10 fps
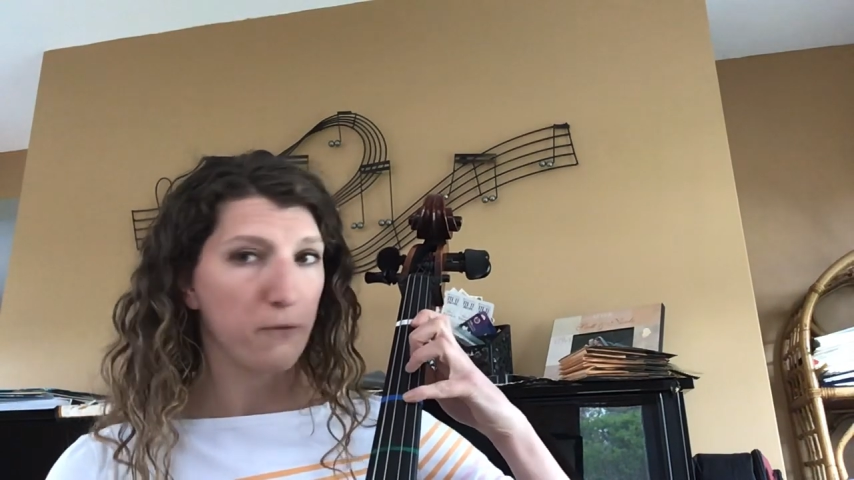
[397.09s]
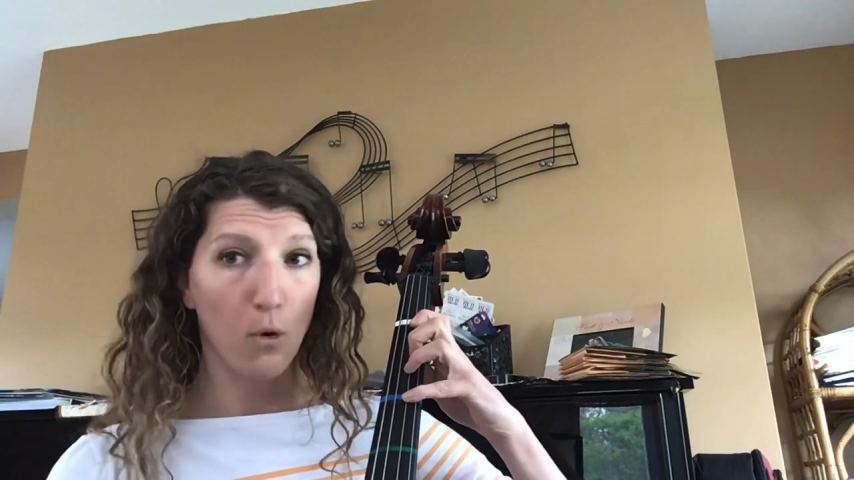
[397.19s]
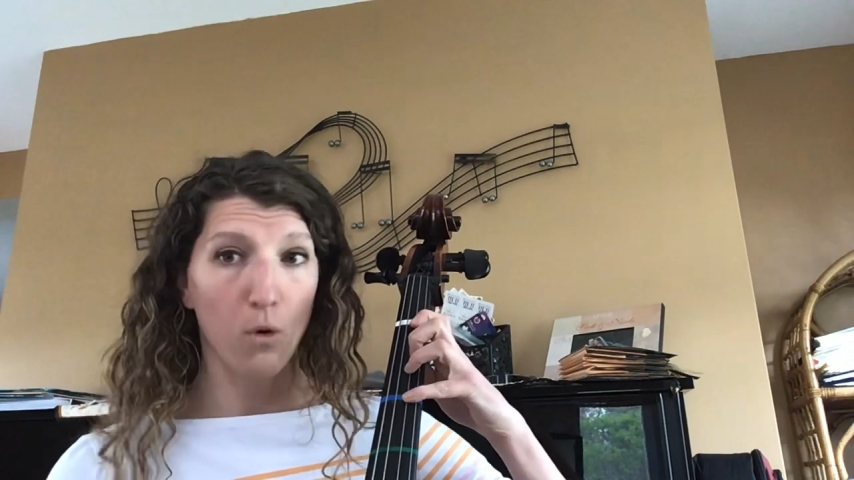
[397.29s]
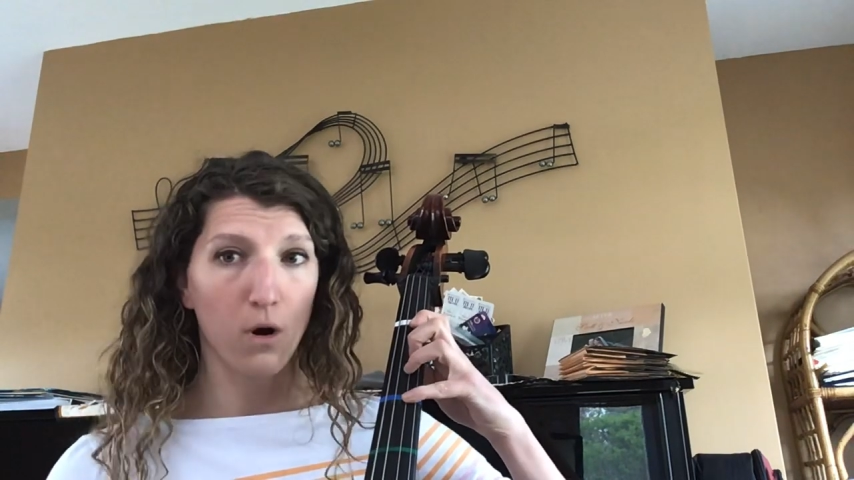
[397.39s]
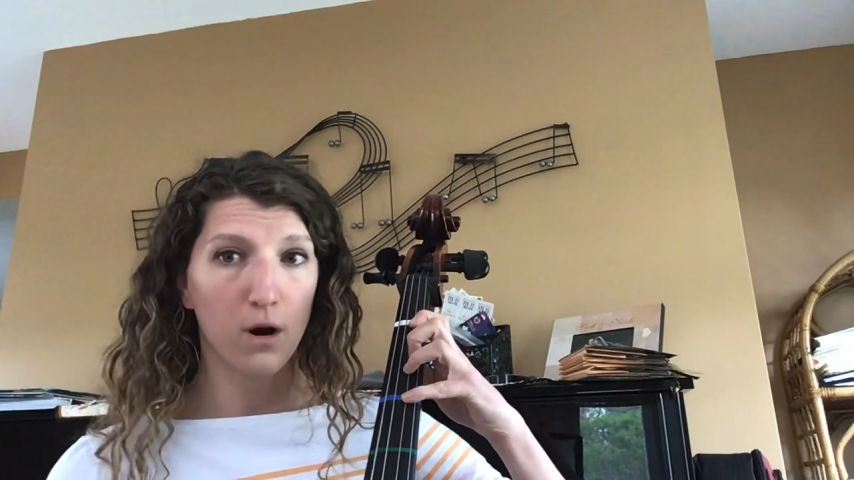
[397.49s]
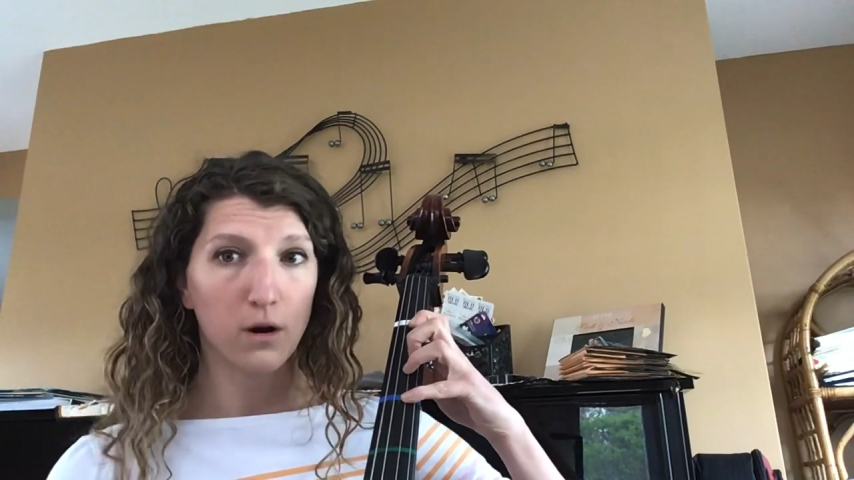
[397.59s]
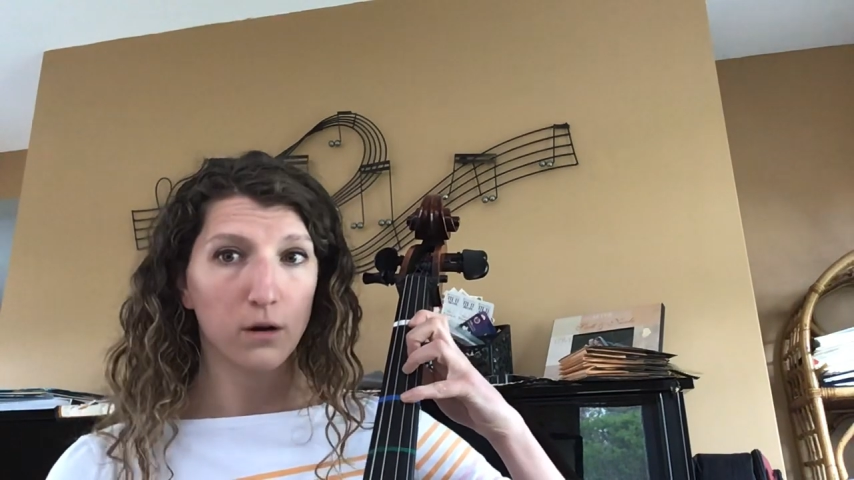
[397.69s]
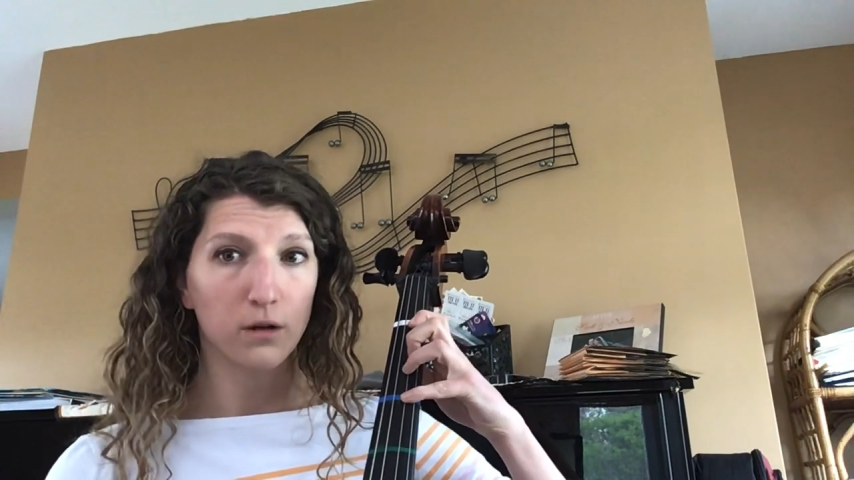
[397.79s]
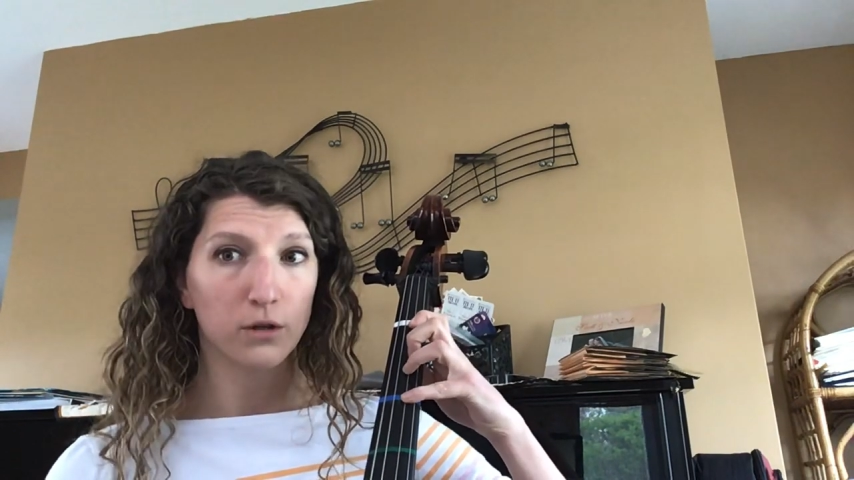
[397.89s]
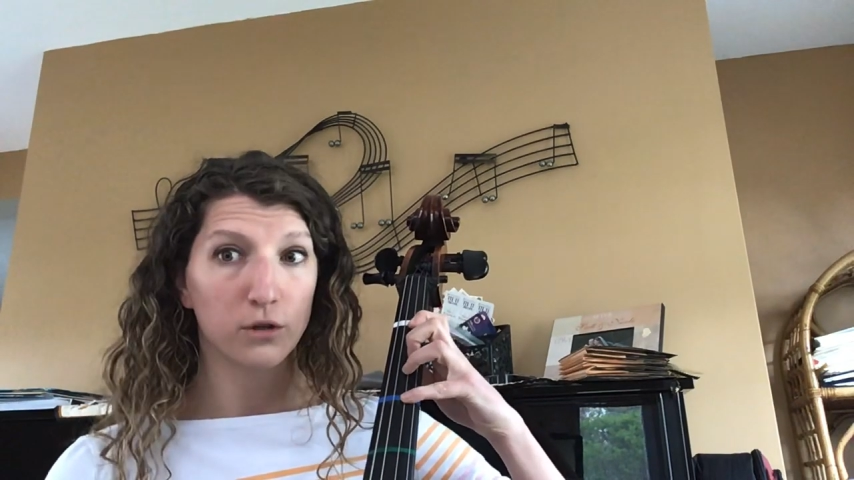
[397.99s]

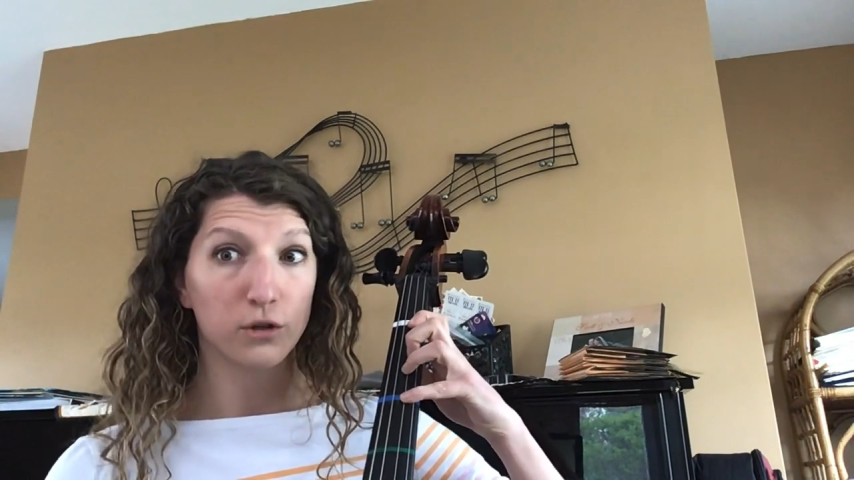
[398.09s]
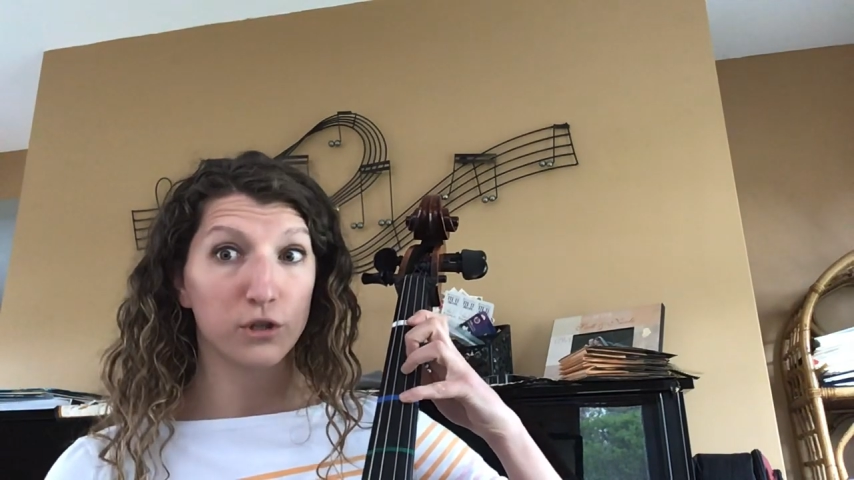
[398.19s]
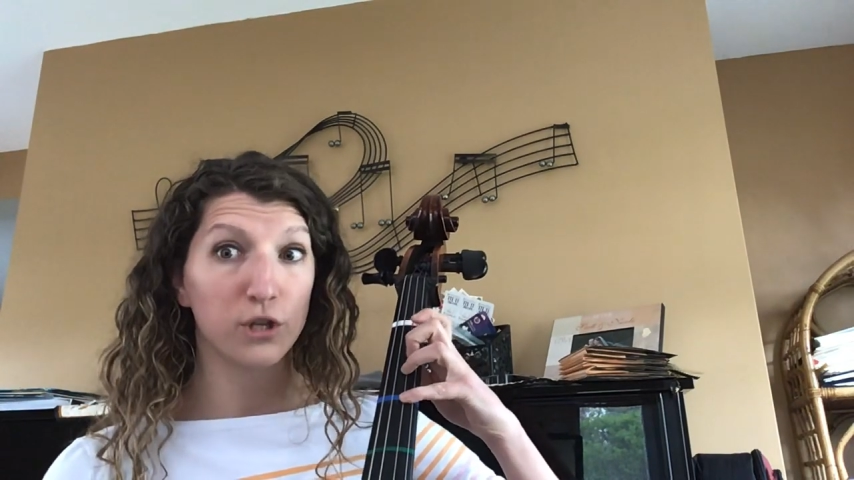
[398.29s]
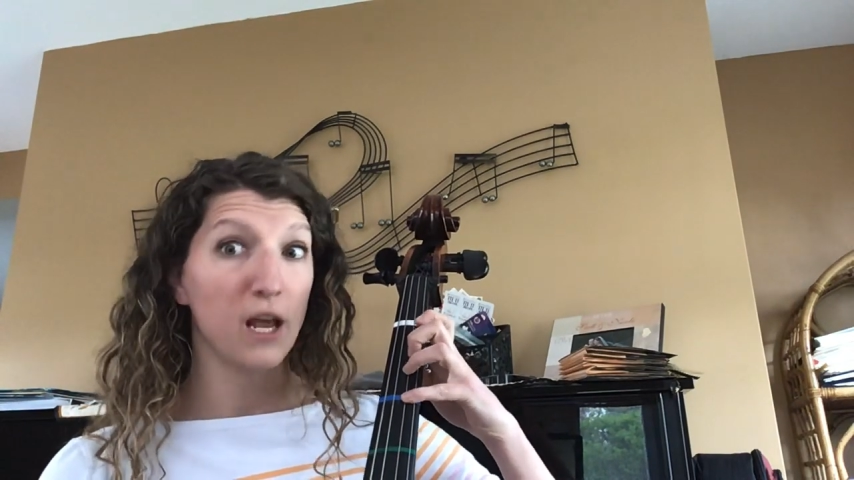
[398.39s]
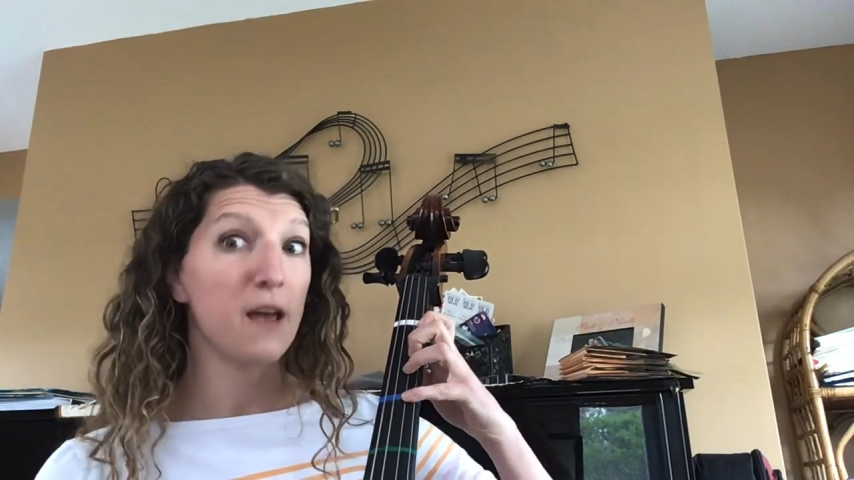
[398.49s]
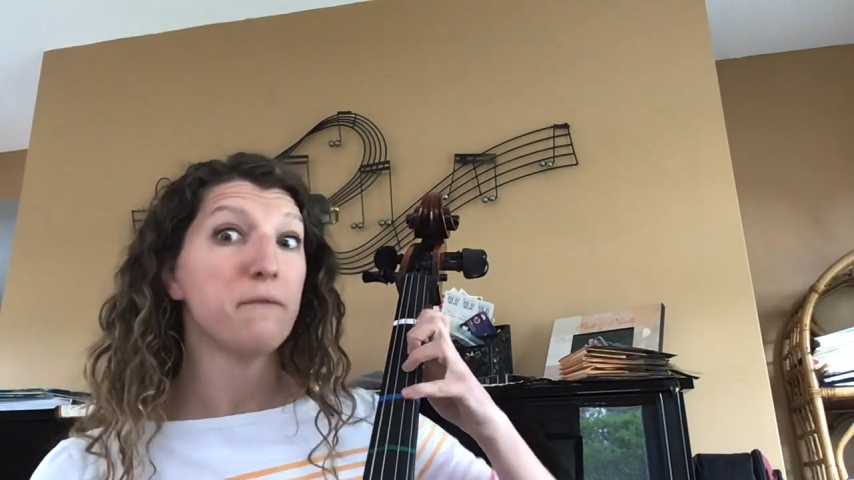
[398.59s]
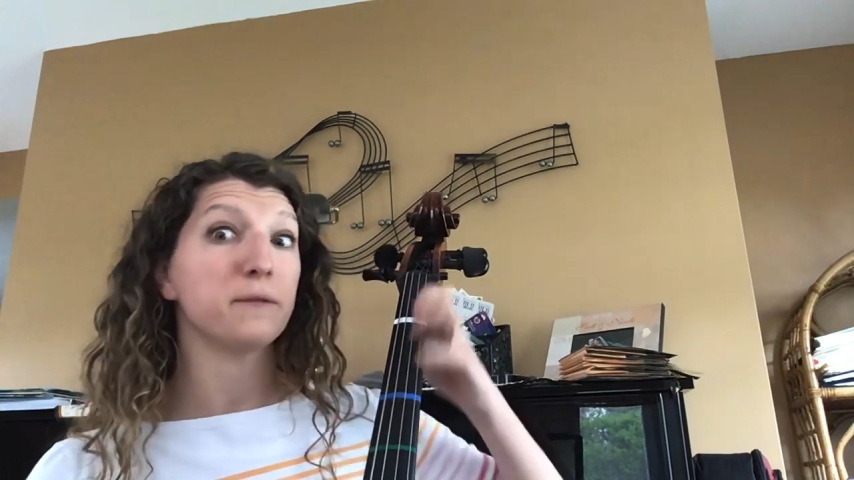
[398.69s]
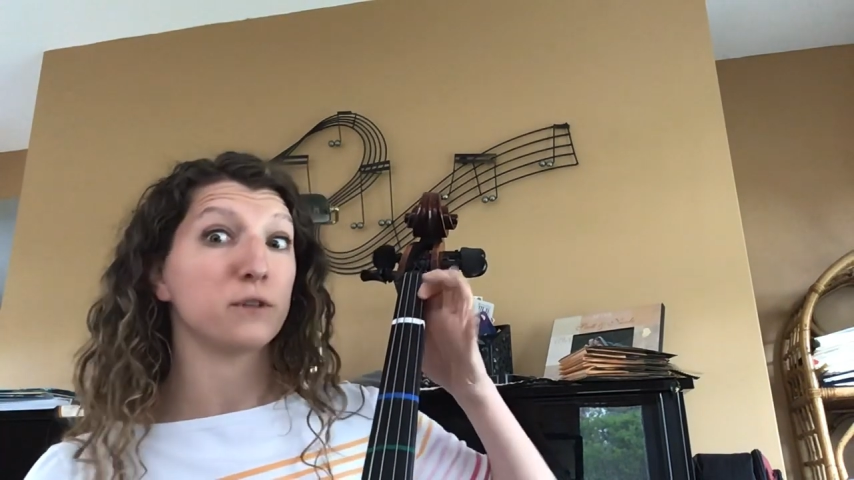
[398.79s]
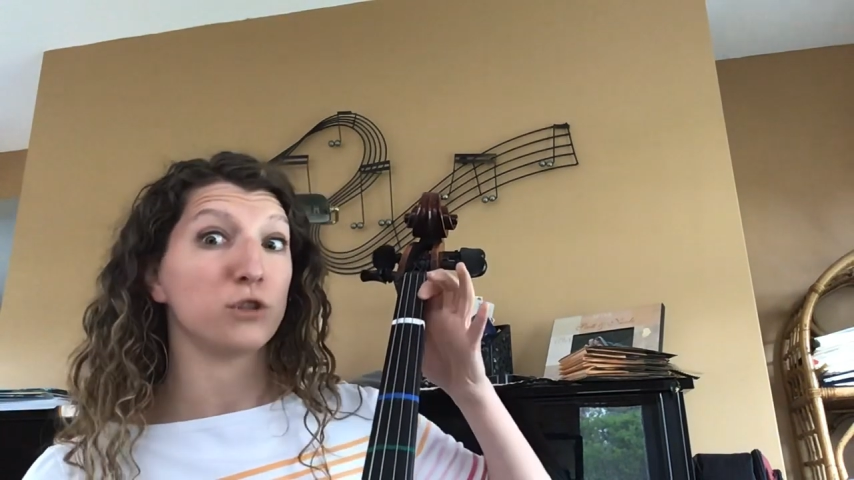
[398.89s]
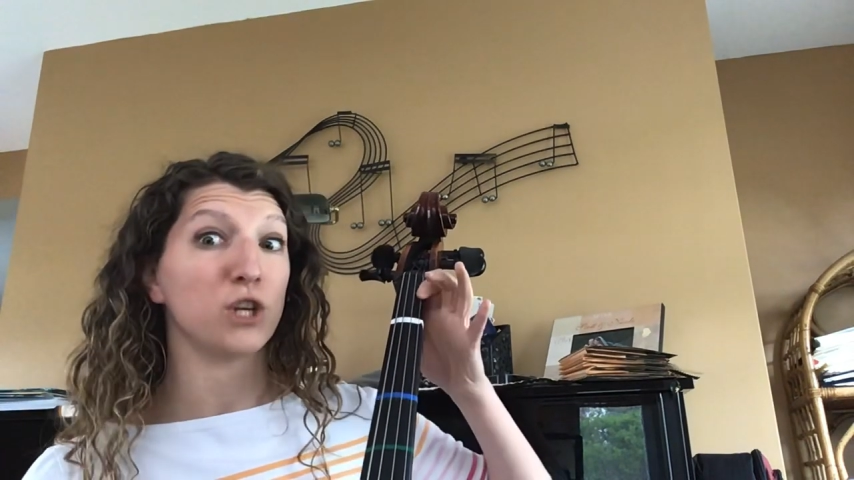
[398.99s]
4, shift,